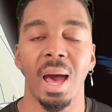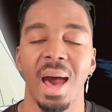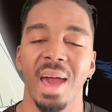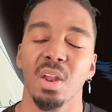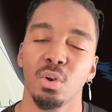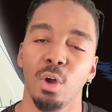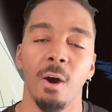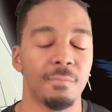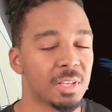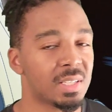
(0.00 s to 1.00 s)
I don't
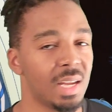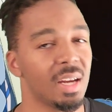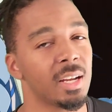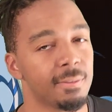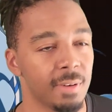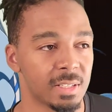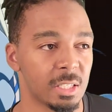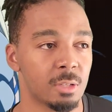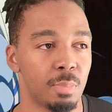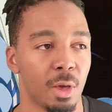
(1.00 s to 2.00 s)
know if Asterius
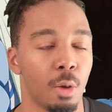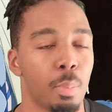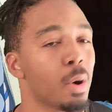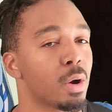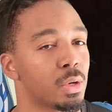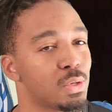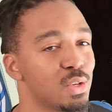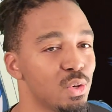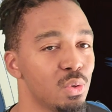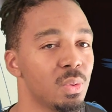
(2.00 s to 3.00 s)
versus Bell Part
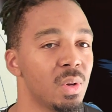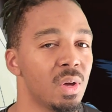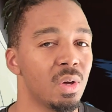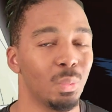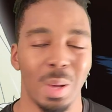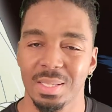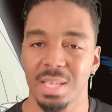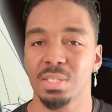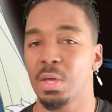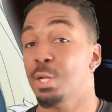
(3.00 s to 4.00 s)
2 was
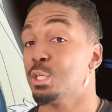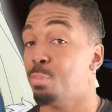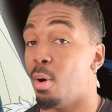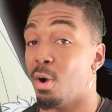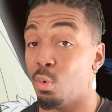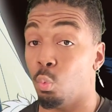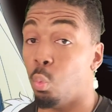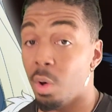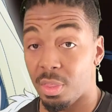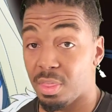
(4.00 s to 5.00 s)
as good as Part
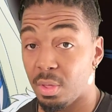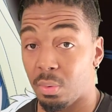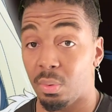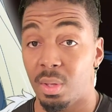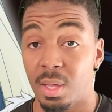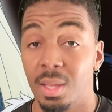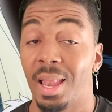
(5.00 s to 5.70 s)
1 though.